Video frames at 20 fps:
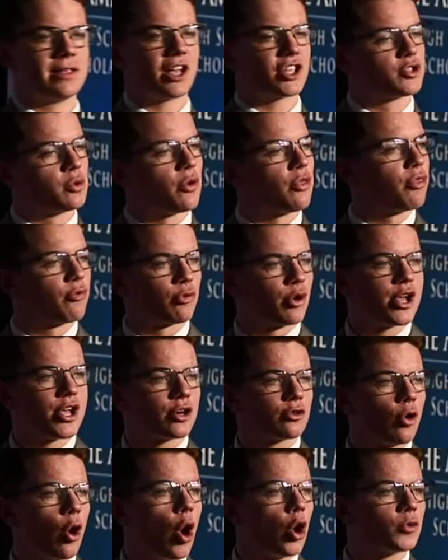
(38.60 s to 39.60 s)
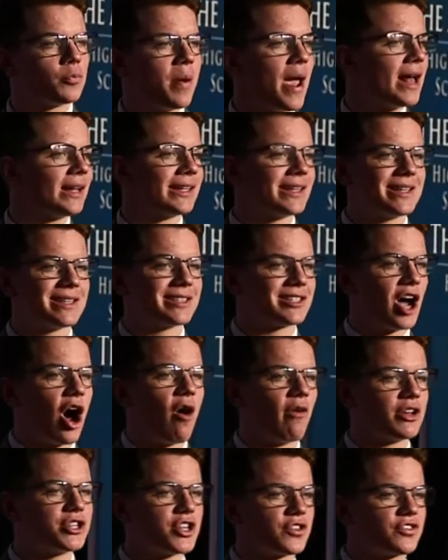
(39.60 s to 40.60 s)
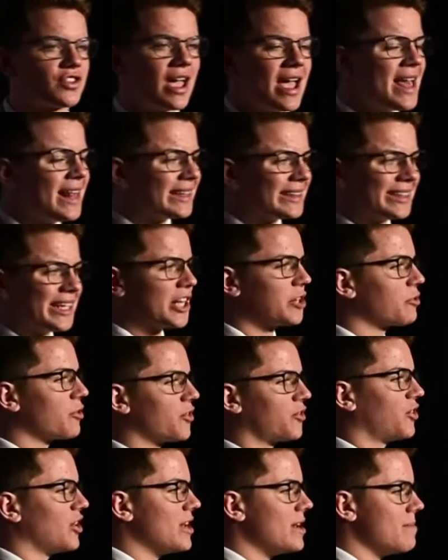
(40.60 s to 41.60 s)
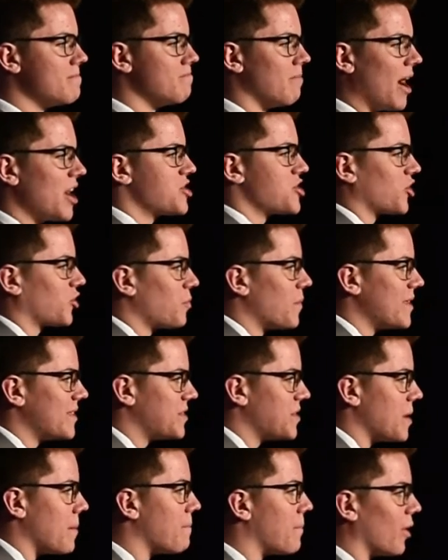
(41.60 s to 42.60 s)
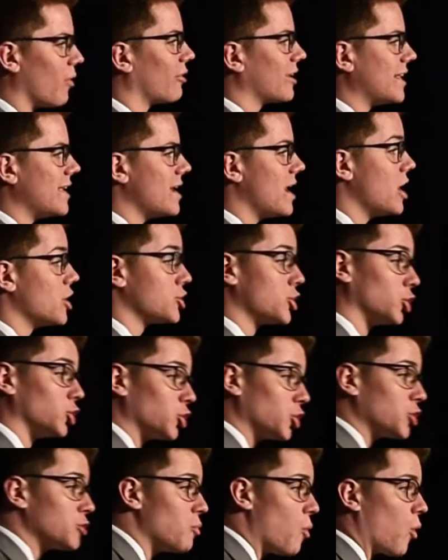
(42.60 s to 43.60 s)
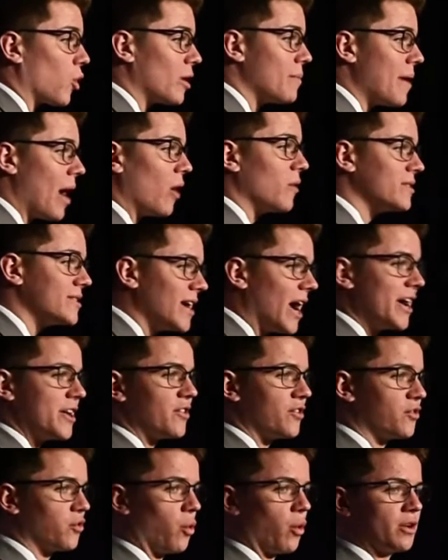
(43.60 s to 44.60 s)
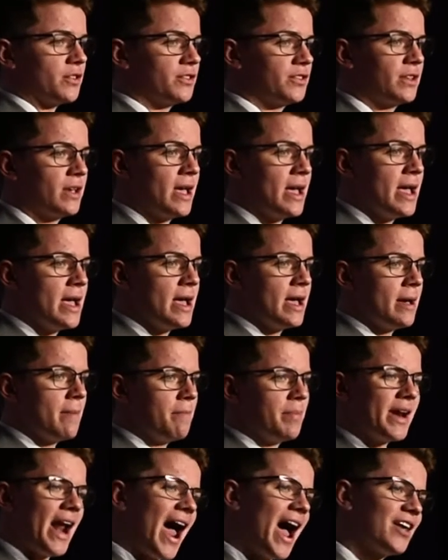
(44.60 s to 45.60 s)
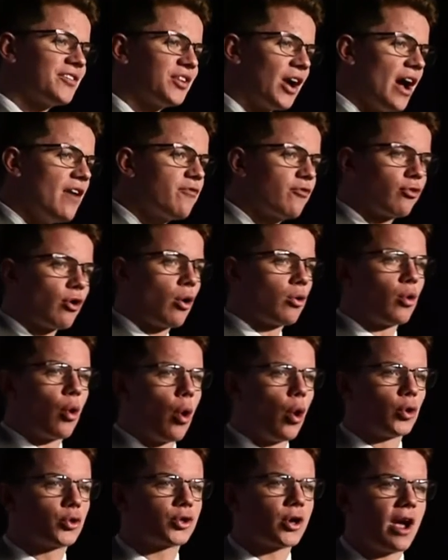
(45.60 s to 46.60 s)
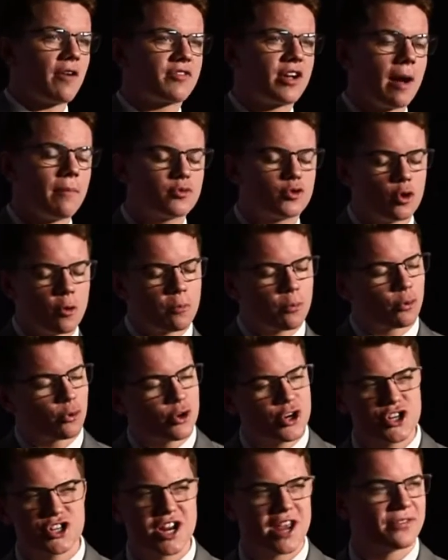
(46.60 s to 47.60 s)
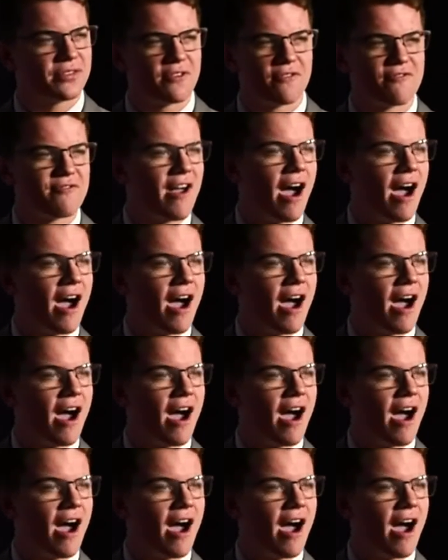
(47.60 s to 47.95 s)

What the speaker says: Now, to a three-year-old paleontologist, literacy might just mean the ability to learn more about dinosaurs. But as I've grown older, I've come to appreciate the